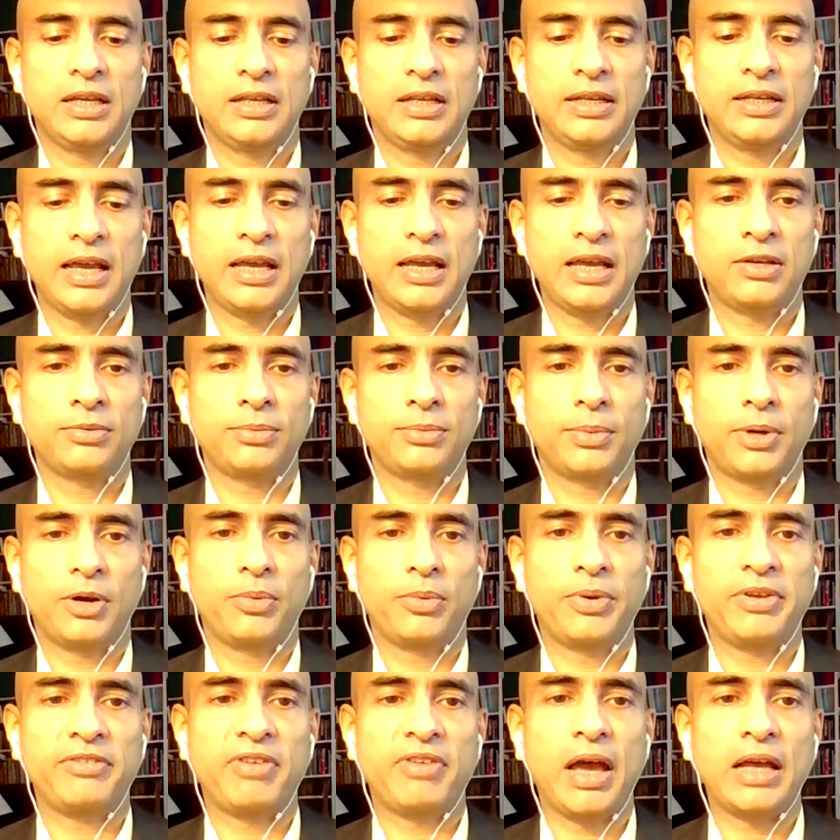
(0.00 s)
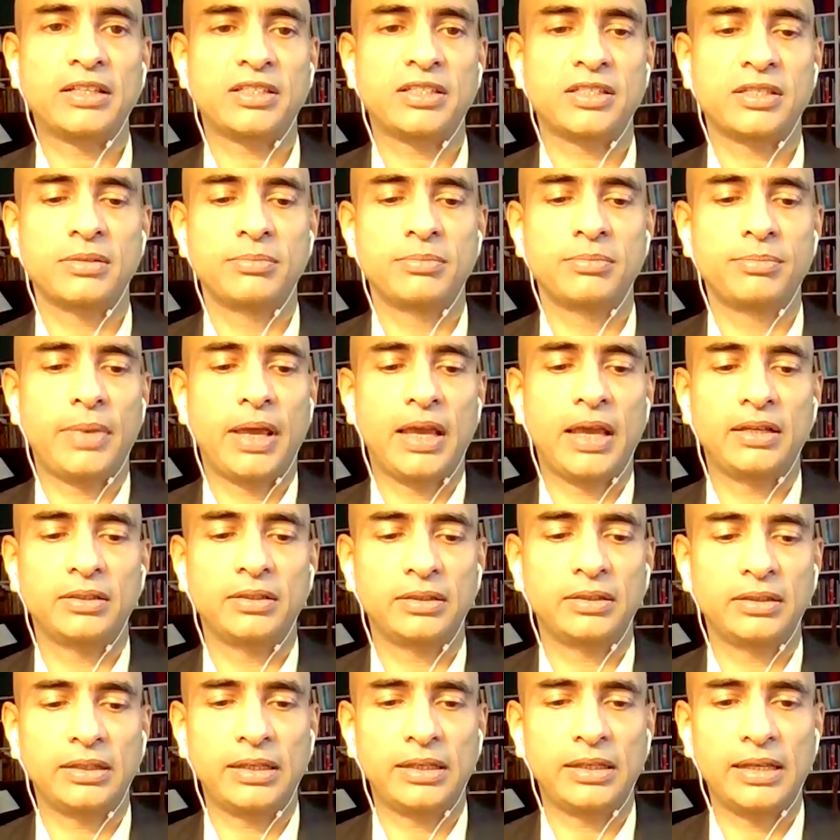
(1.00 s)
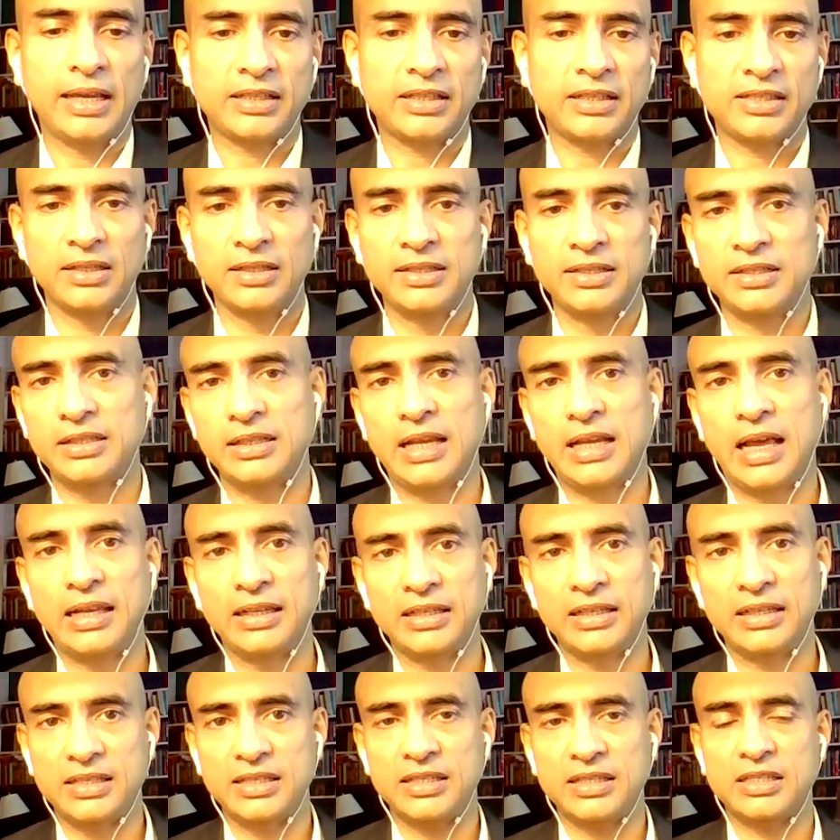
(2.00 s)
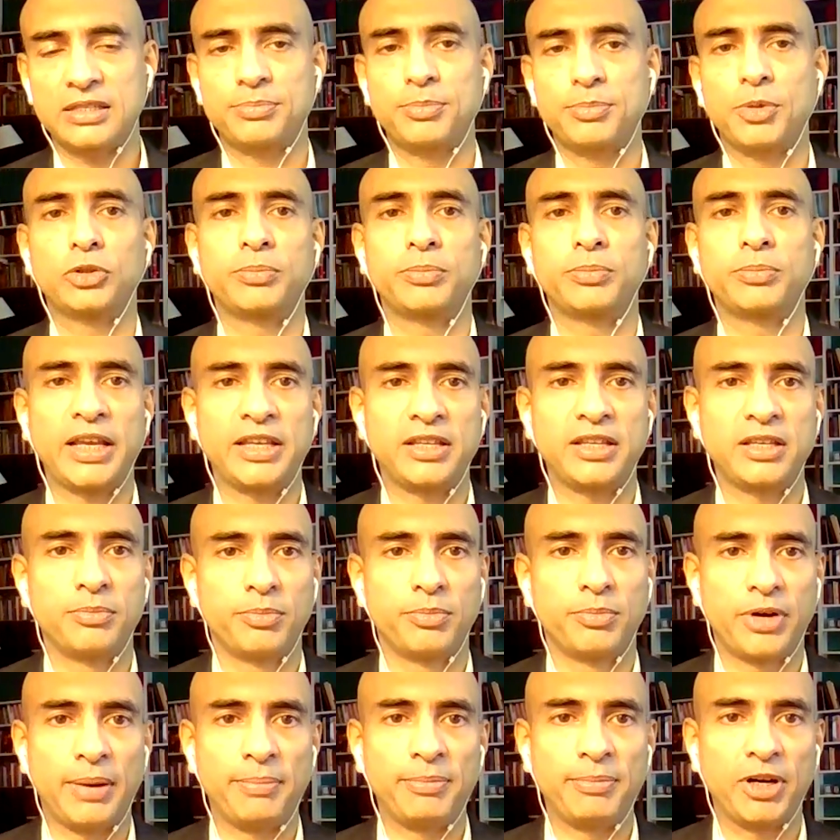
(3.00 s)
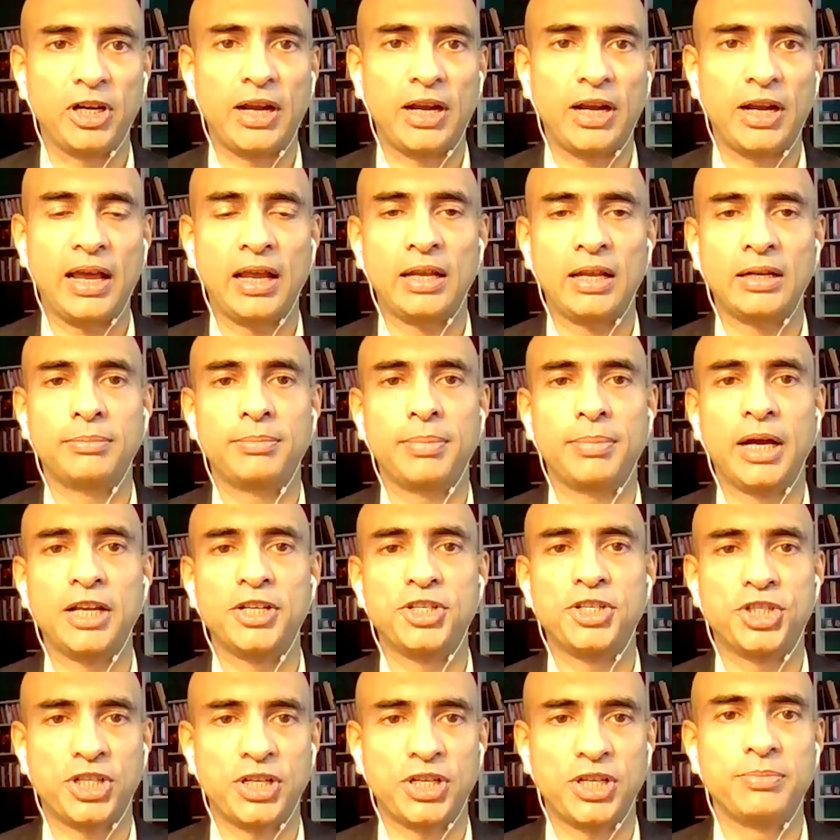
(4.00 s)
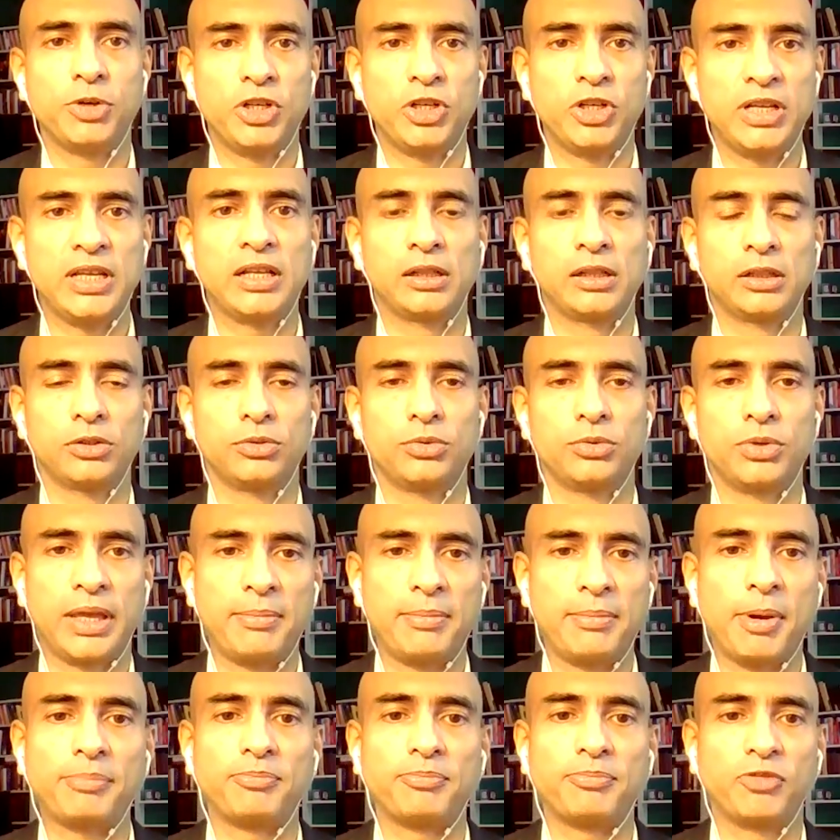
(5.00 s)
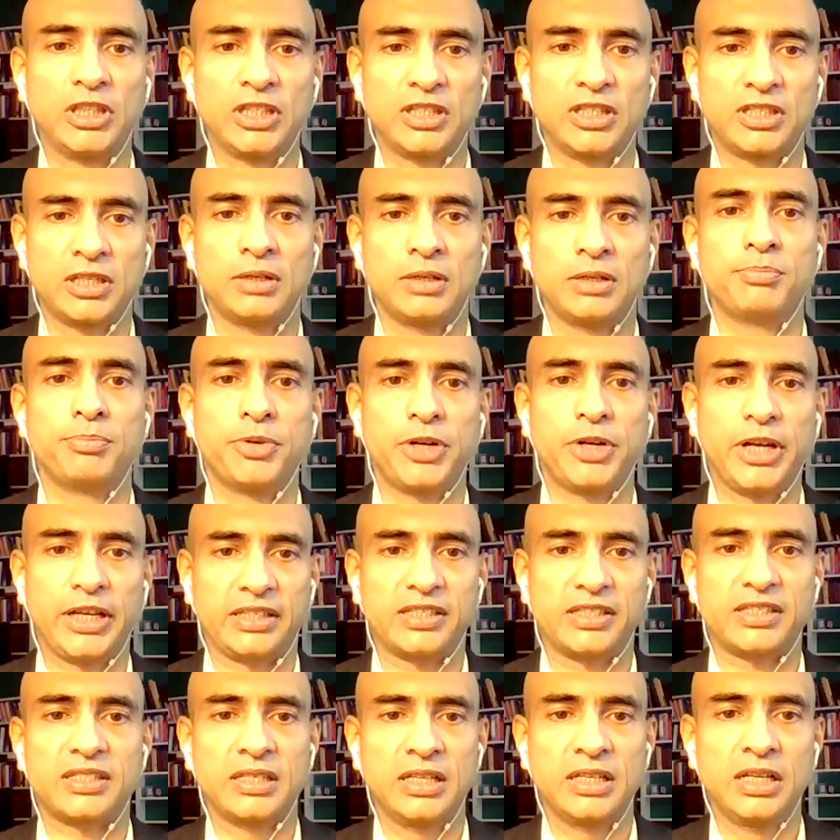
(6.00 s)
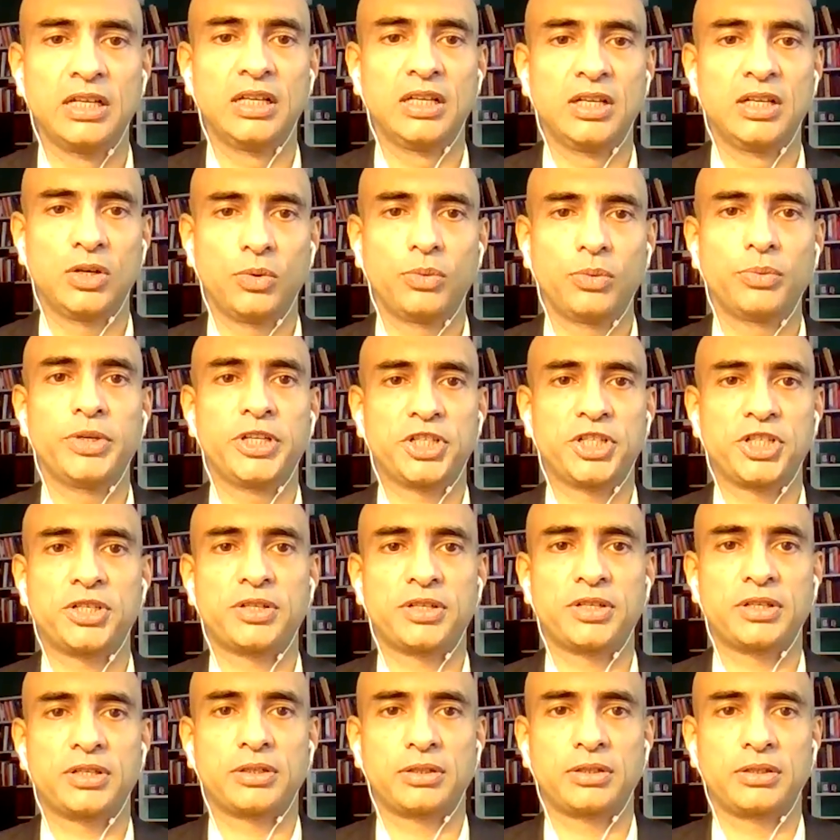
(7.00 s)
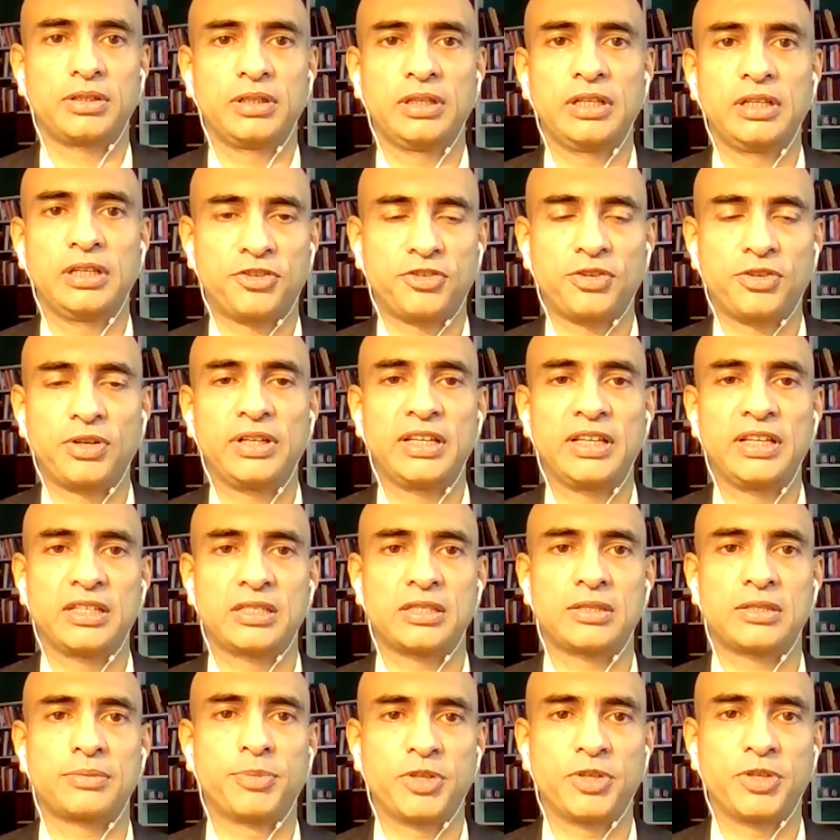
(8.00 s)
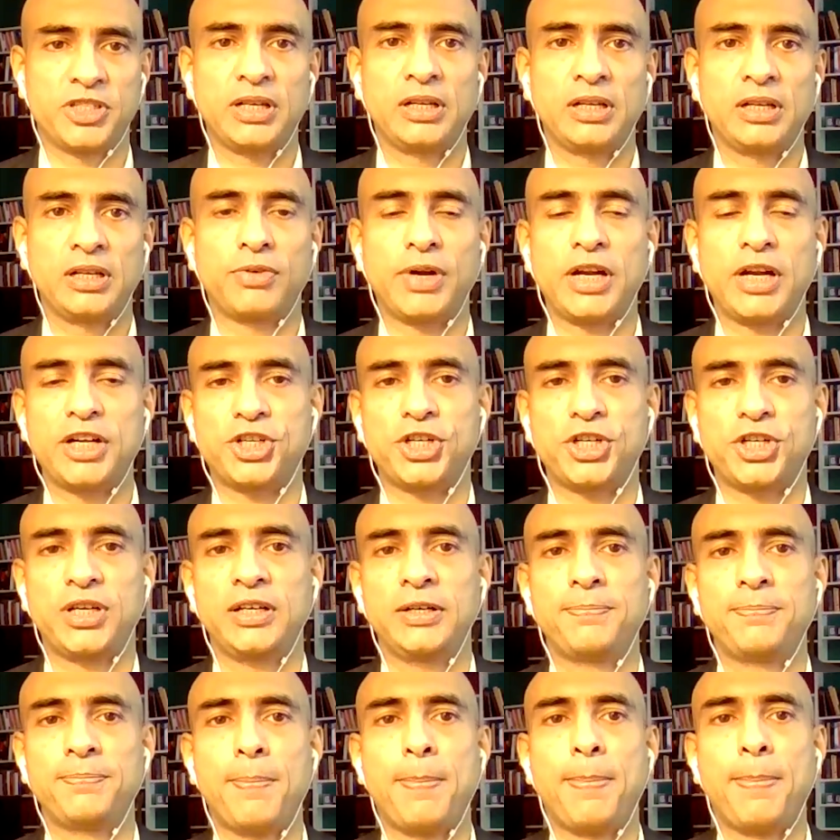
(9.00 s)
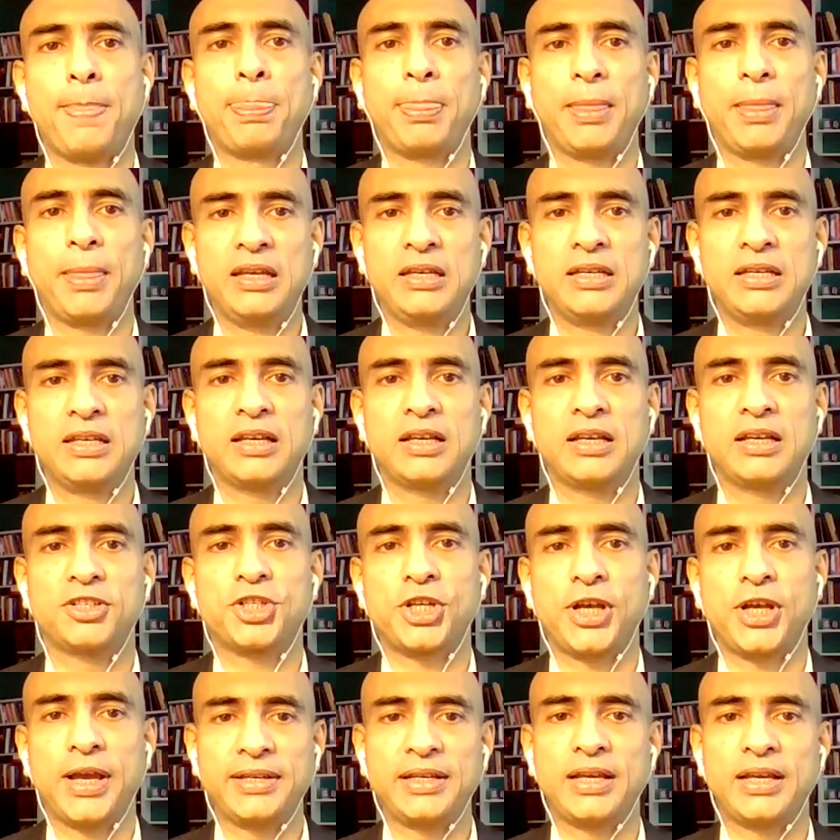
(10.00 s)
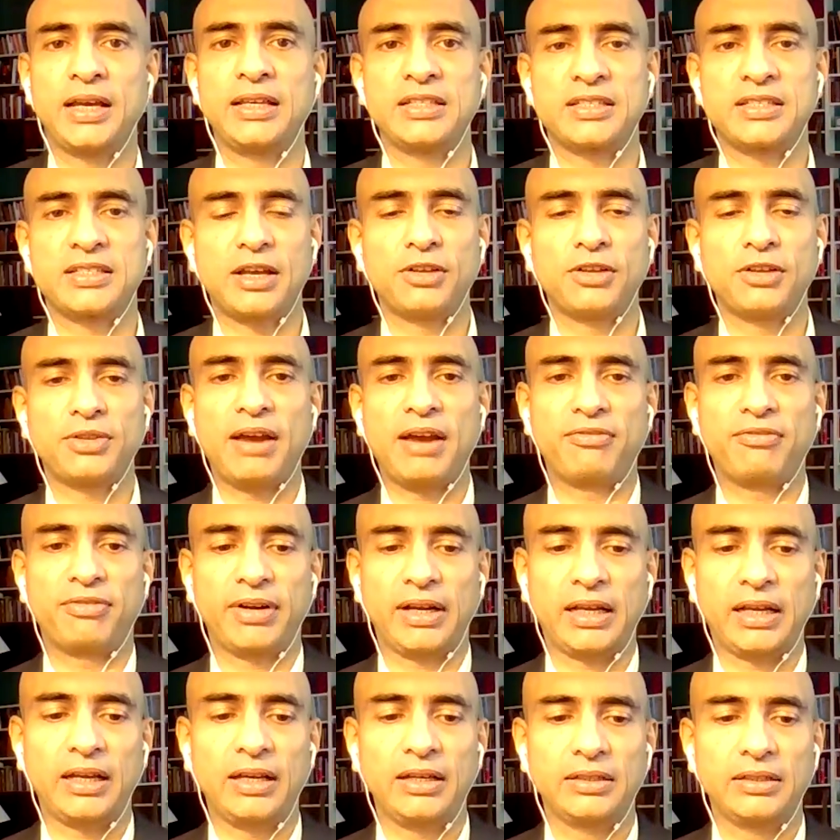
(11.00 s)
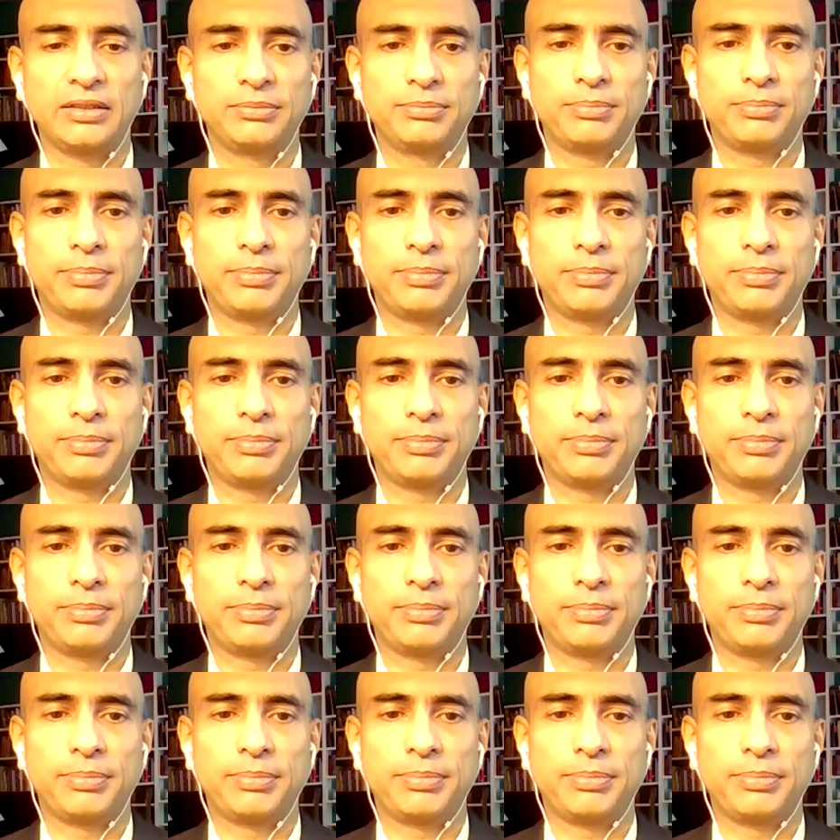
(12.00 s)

Now, we've had some excellent analysis both by Ian Bremmer and by Jim O'Neill, who came up with the term BRICS, which literally is Brazil, Russia, India, China, and South Africa.